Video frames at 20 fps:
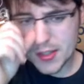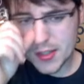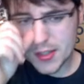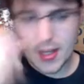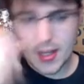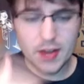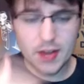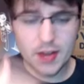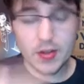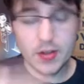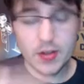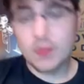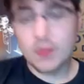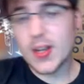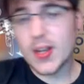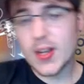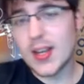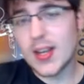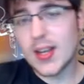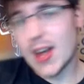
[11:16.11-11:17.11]
It
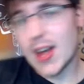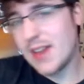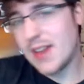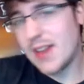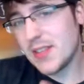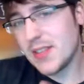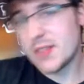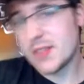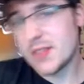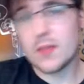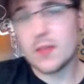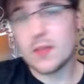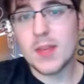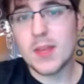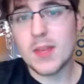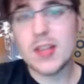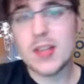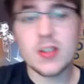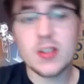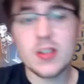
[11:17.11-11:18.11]
really kind of is for me, too.